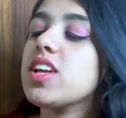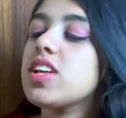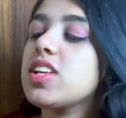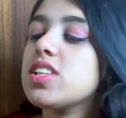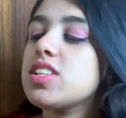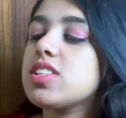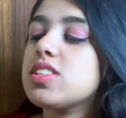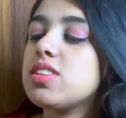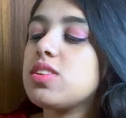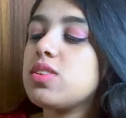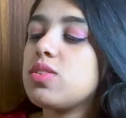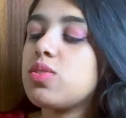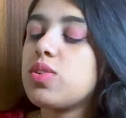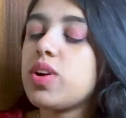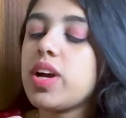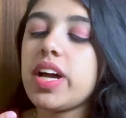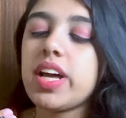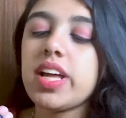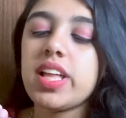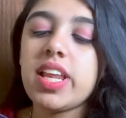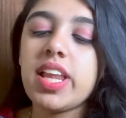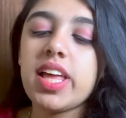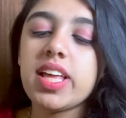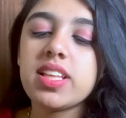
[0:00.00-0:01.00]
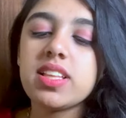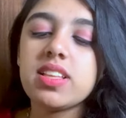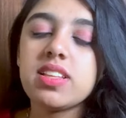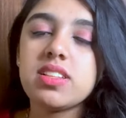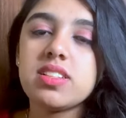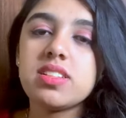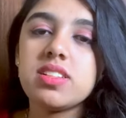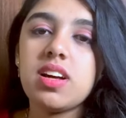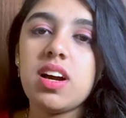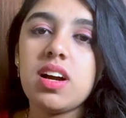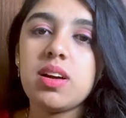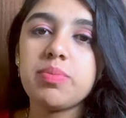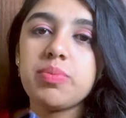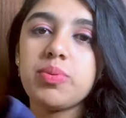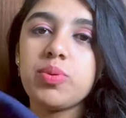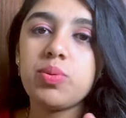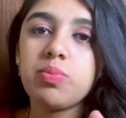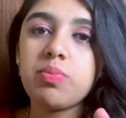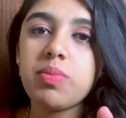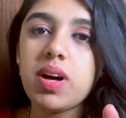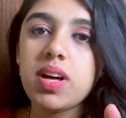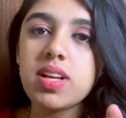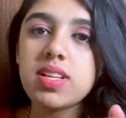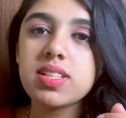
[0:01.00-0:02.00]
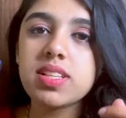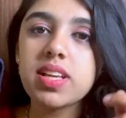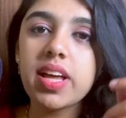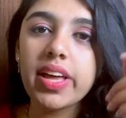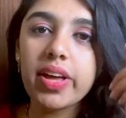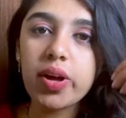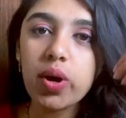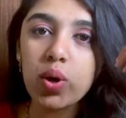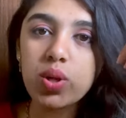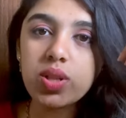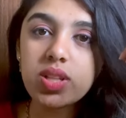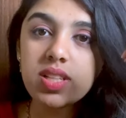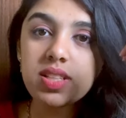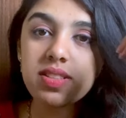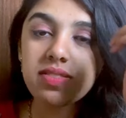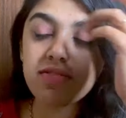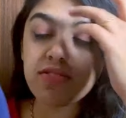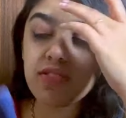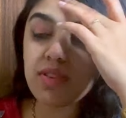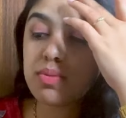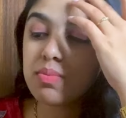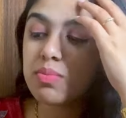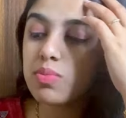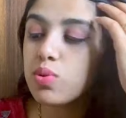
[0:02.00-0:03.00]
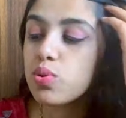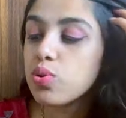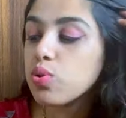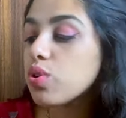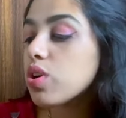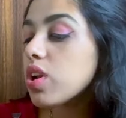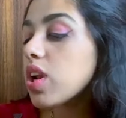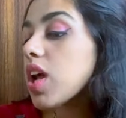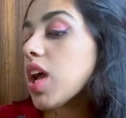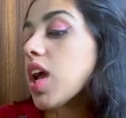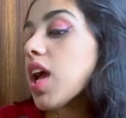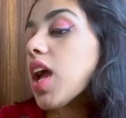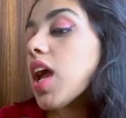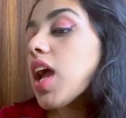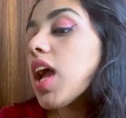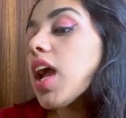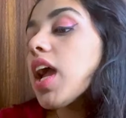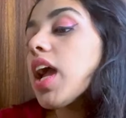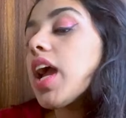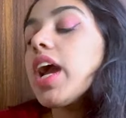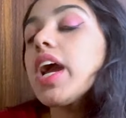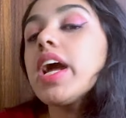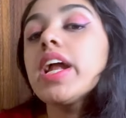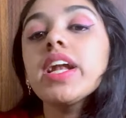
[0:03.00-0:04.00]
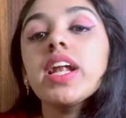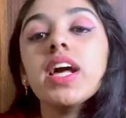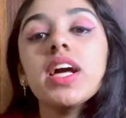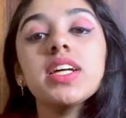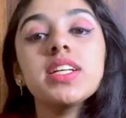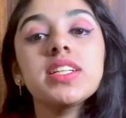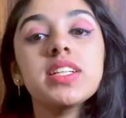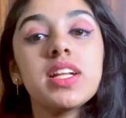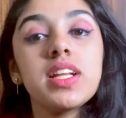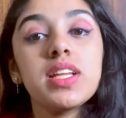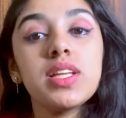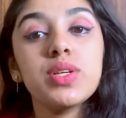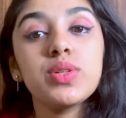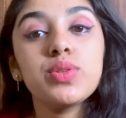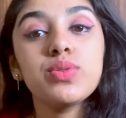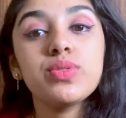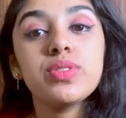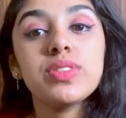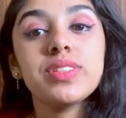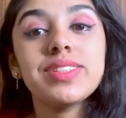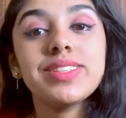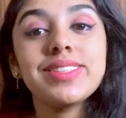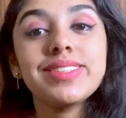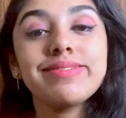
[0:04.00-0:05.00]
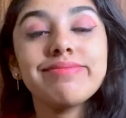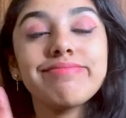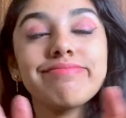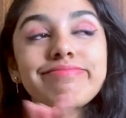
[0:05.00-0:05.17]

So I like this dark blue mask. I got this from More and I still use it.